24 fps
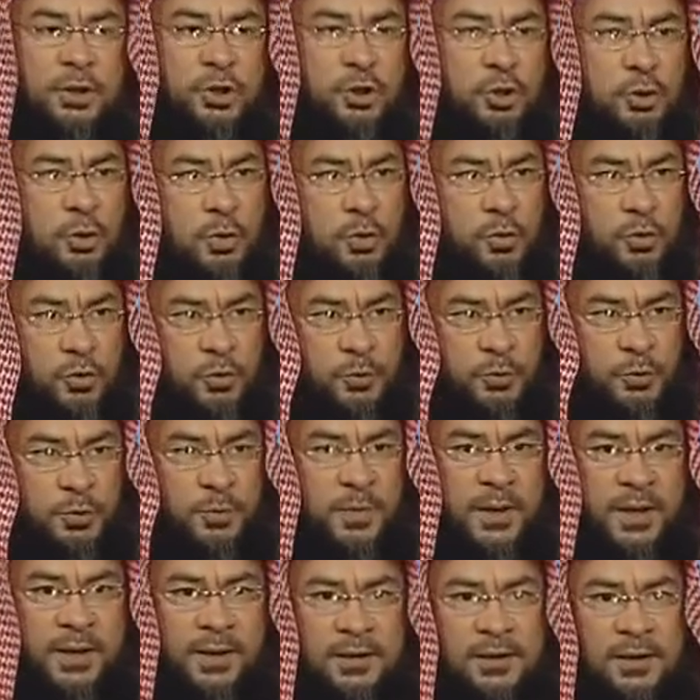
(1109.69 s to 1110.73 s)
showroom to
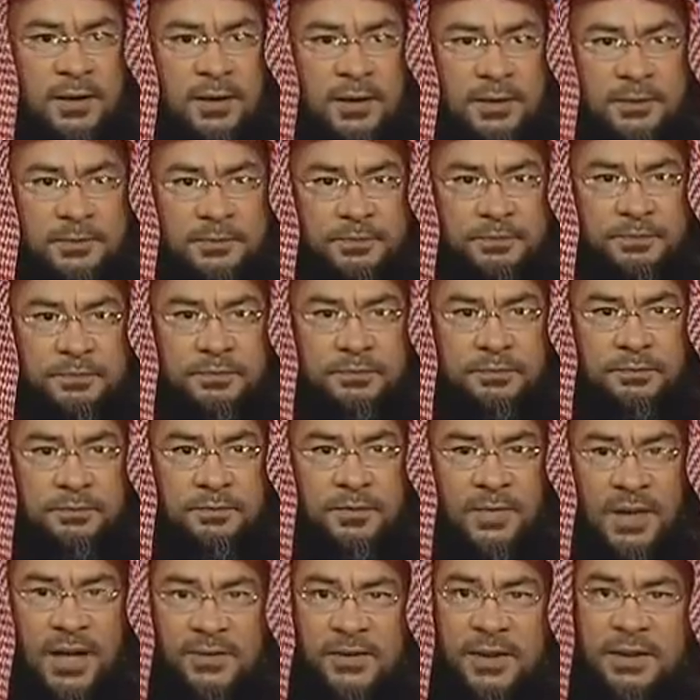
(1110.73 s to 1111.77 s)
buy a car.
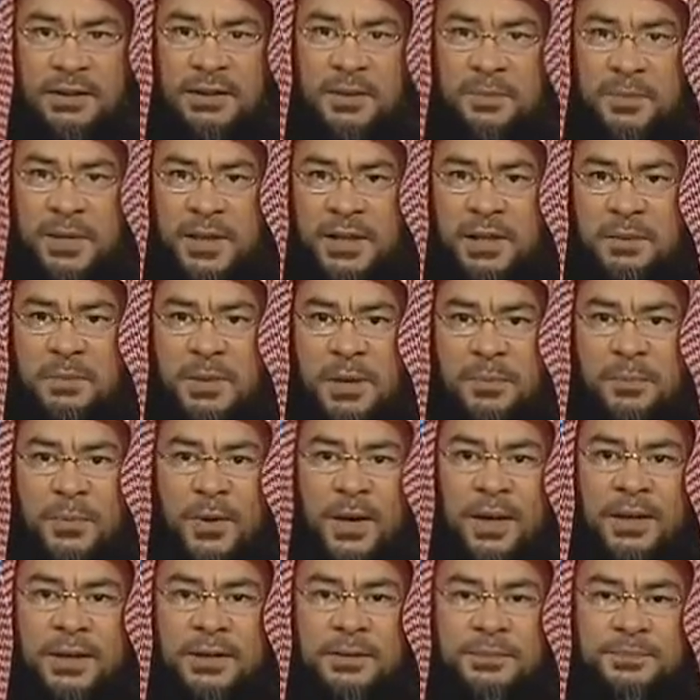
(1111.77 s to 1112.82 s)
I've got the money in my
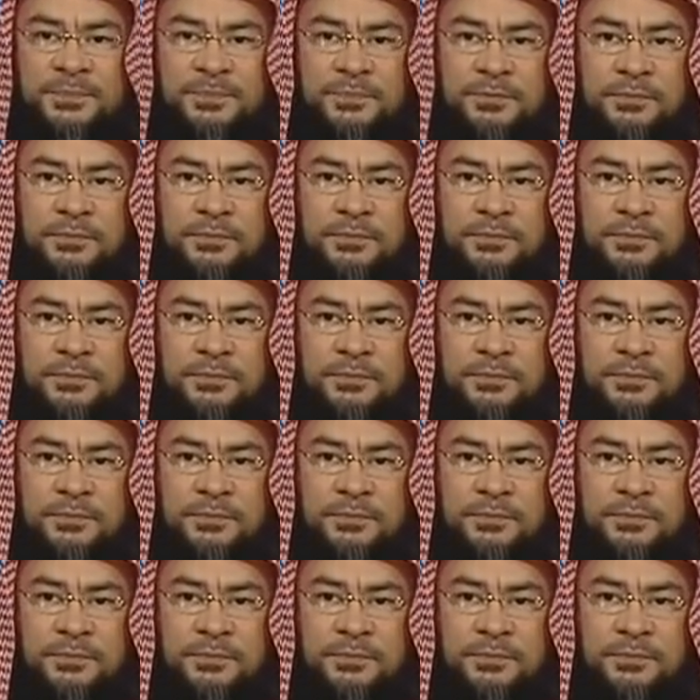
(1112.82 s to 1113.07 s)
pocket.